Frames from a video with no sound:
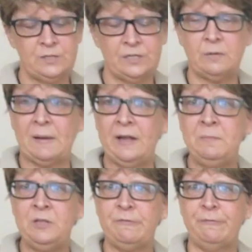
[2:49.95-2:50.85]
at the bottom
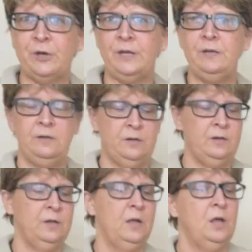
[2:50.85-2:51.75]
of the foot,
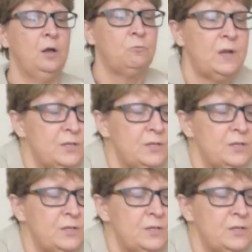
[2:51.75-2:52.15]
runs